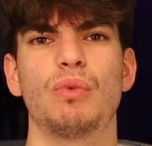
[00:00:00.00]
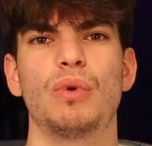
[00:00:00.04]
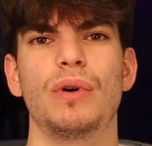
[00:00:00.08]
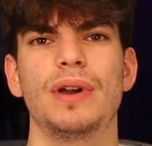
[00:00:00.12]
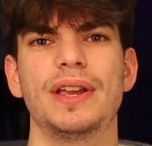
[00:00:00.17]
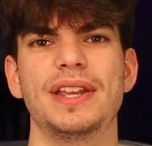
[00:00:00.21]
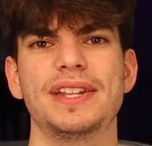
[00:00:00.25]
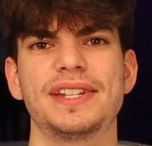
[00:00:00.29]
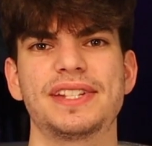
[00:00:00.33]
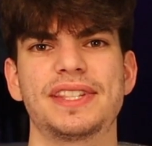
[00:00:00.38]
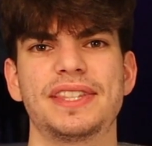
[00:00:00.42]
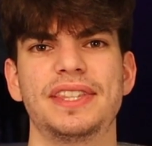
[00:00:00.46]
what
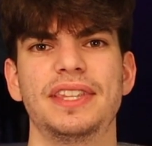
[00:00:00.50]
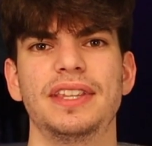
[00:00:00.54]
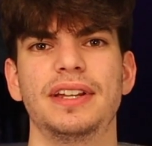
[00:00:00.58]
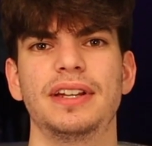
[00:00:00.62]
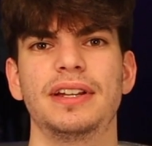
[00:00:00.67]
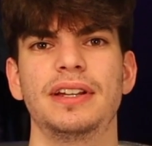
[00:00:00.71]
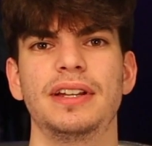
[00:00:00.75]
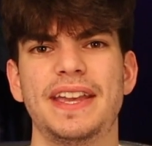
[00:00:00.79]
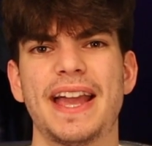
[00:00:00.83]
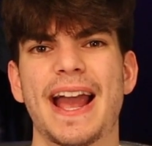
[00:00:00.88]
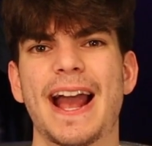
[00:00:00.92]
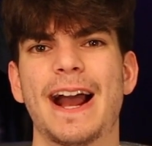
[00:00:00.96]
is the,
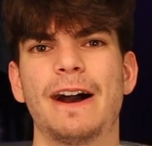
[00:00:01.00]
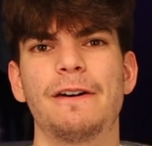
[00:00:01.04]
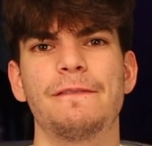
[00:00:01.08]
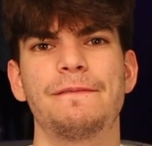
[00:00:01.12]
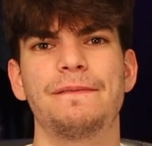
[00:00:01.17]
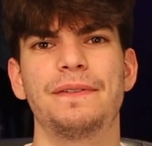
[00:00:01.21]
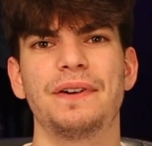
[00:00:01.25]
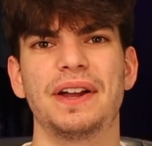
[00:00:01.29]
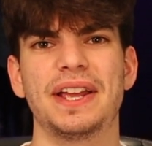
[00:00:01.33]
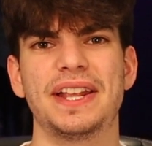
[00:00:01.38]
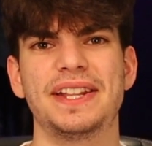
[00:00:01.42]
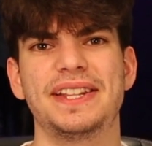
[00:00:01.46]
the
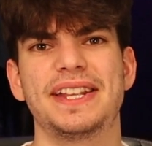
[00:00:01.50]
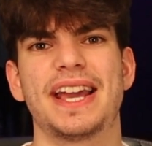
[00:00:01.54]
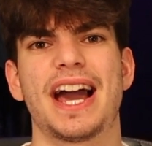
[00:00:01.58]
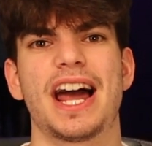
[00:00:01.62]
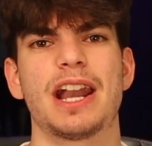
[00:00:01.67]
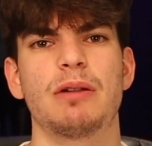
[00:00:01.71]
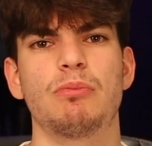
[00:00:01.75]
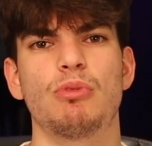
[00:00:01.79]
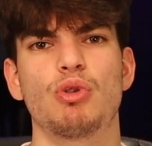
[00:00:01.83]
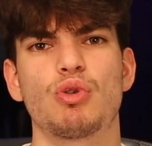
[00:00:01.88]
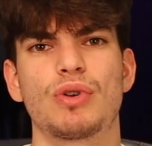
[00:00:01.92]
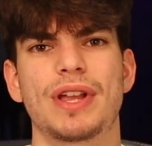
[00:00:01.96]
alpha in the
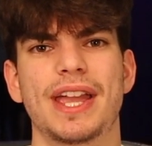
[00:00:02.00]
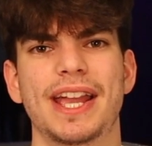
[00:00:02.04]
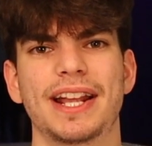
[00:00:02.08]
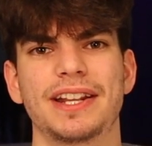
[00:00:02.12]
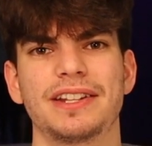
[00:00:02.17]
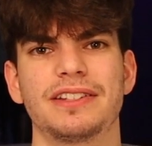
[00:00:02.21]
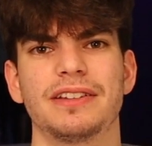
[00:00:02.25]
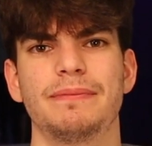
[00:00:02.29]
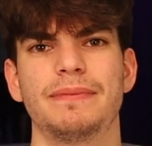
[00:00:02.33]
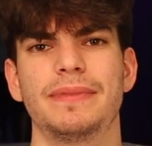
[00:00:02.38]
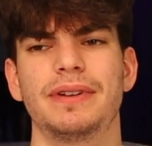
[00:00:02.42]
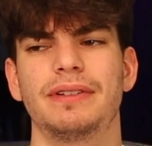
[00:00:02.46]
animal kingdom.